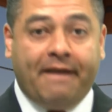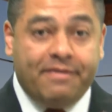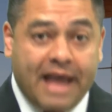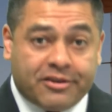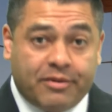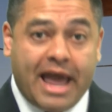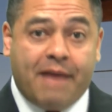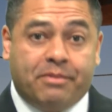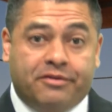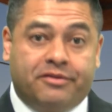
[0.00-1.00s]
And that's what
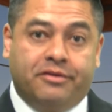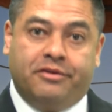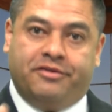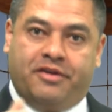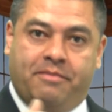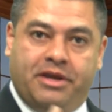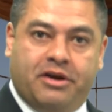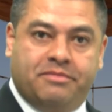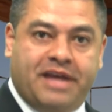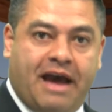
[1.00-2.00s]
happens. Somebody
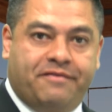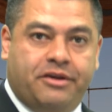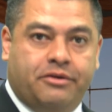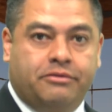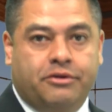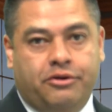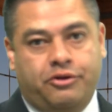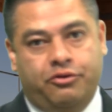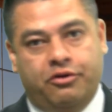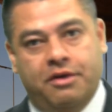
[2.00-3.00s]
comes after you,
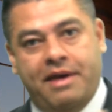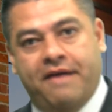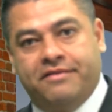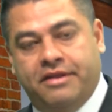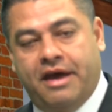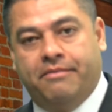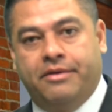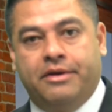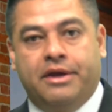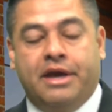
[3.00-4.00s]
you come after them.